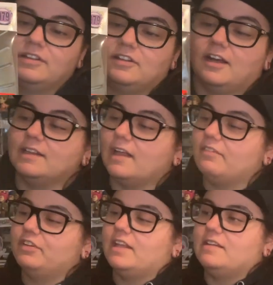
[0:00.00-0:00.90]
I
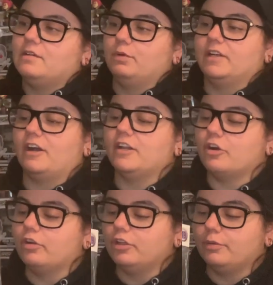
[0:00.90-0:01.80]
love what they did with it. I
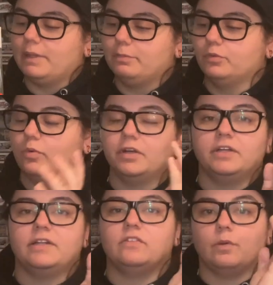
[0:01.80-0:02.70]
know a lot of people
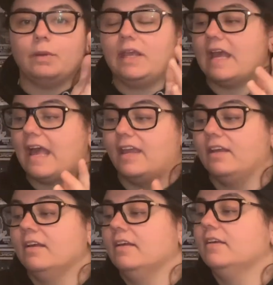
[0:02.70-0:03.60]
wanted it to be a
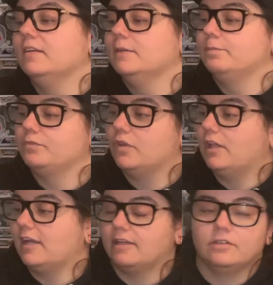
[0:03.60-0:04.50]

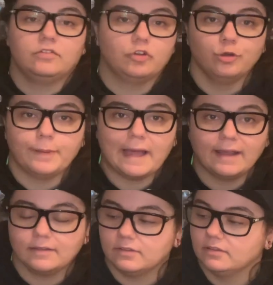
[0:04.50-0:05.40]

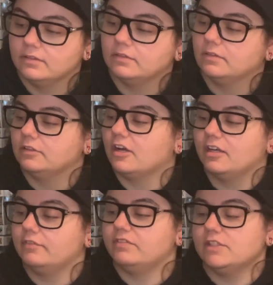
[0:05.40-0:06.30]
two-pack
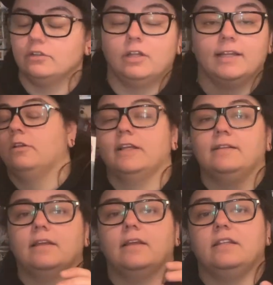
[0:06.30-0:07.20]
kind of deal, like
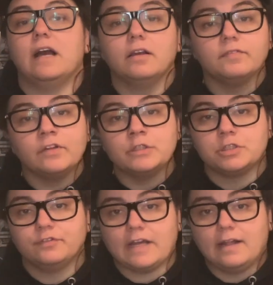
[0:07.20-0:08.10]
the younger
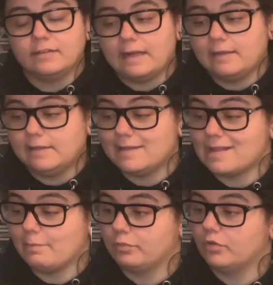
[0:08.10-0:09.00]
version of Carl and Ellie that
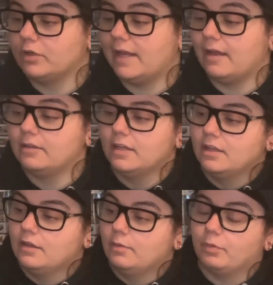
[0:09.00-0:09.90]
they brought out,
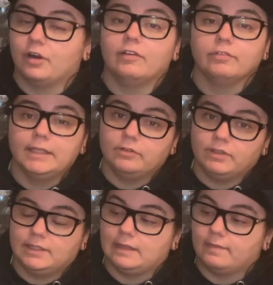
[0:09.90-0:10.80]
but I
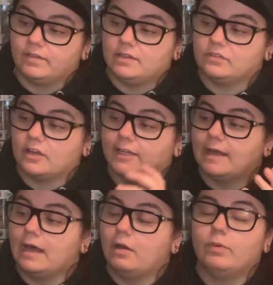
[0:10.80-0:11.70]
really love this. I
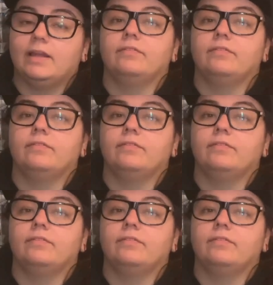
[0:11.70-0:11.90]
can't wait